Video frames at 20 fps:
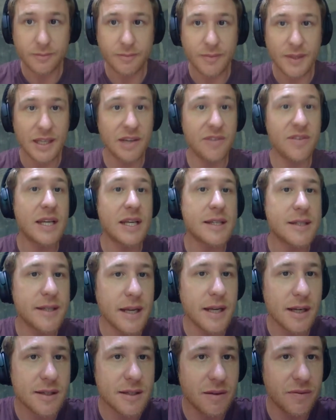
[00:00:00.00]
if they
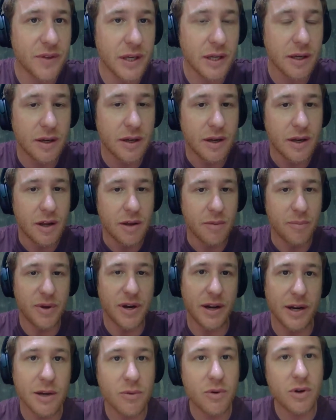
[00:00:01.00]
sell something, but I
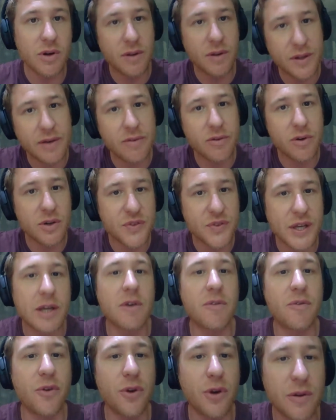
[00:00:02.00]
never will take a
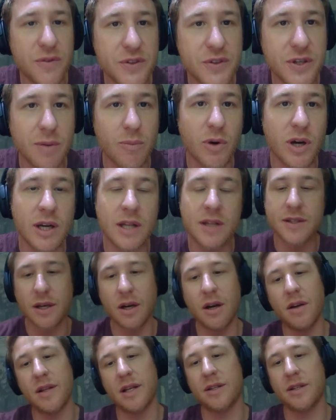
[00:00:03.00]
photo of someone and say, oh,
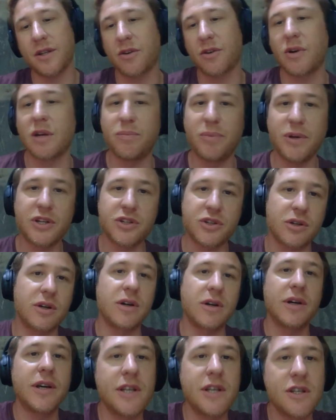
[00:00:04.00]
that's a great picture,
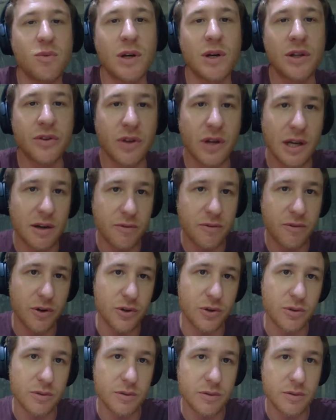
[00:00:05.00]
or here's $1 for
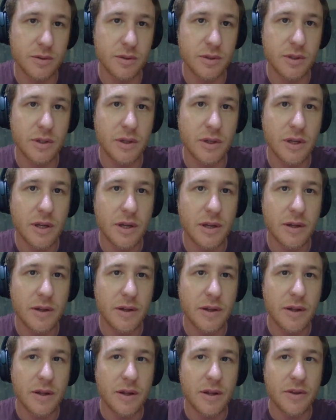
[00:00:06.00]
you.
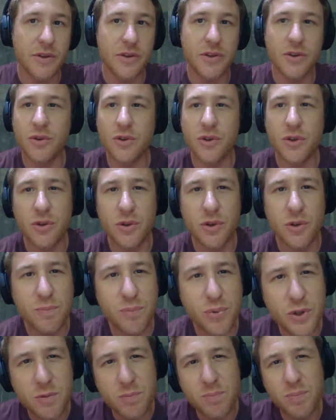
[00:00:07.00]

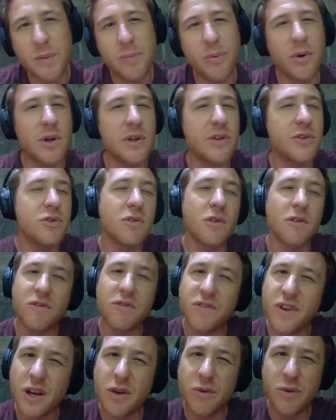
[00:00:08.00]
You put people into a
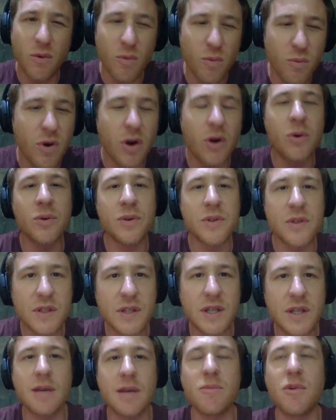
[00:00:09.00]
very wrong
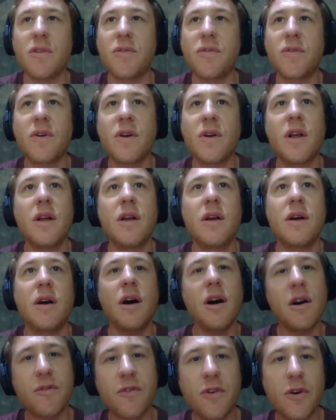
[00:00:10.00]
scheme of,
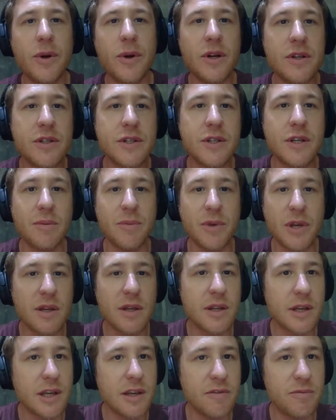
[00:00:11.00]
oh, foreigners come here, they
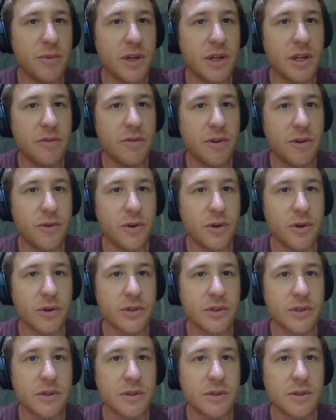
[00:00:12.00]
give money for
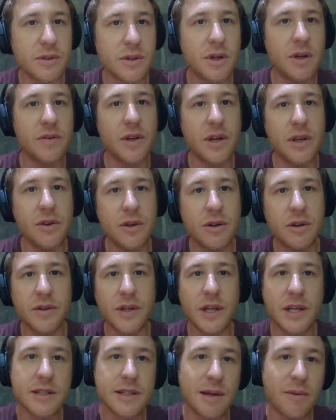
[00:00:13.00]
photos. Oh, there you go,
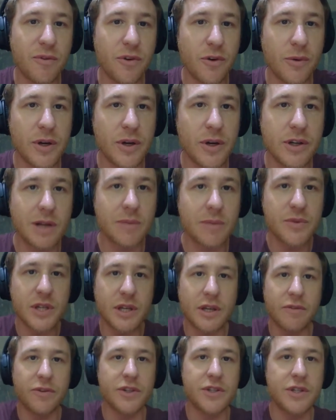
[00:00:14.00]
next time foreigner comes, the
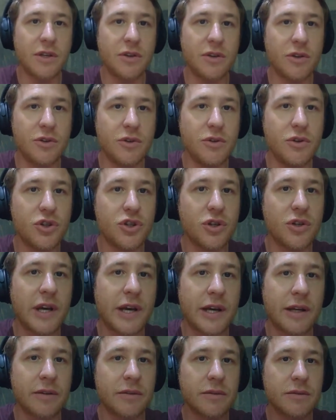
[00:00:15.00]
first thing you do, you show the
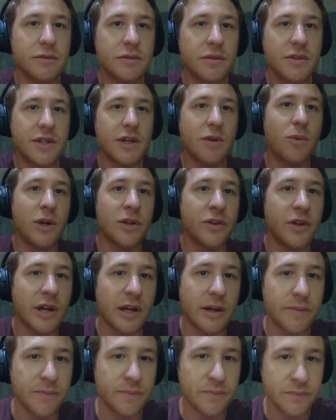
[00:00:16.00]
hand, say $1.
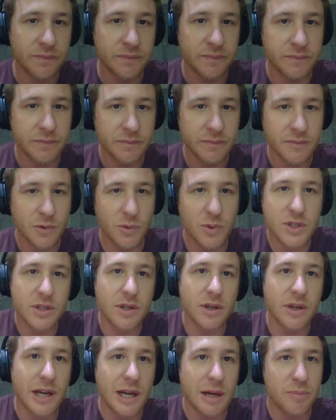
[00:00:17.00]
What's
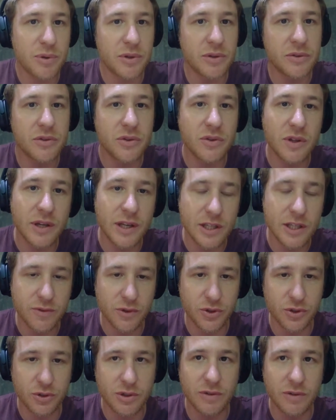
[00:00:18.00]
gonna happen to the next
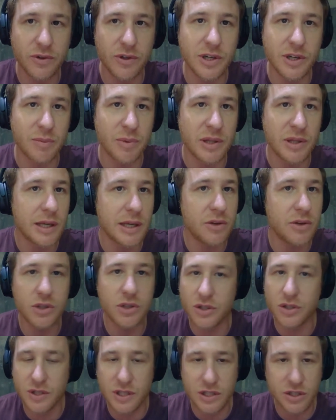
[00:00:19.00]
photographer coming there? You
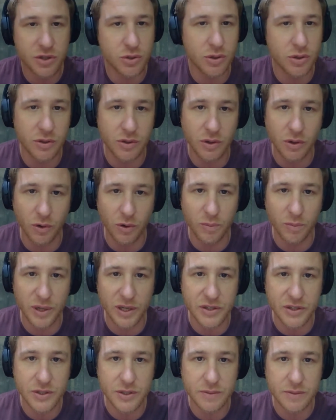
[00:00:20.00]
just destroy the whole
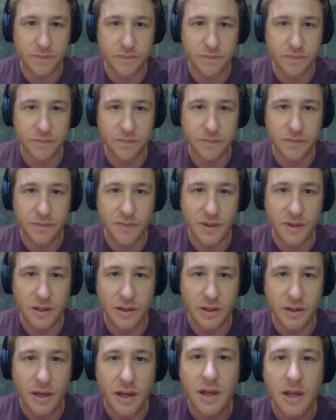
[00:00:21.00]
place.
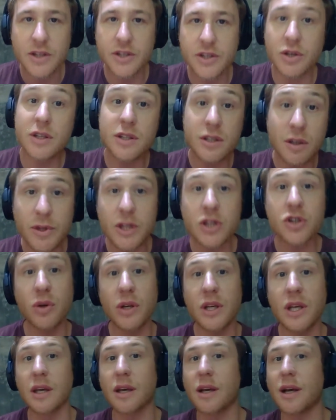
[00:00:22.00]
So it's a bit
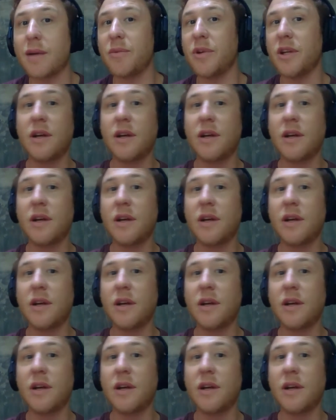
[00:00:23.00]
tricky. I mean,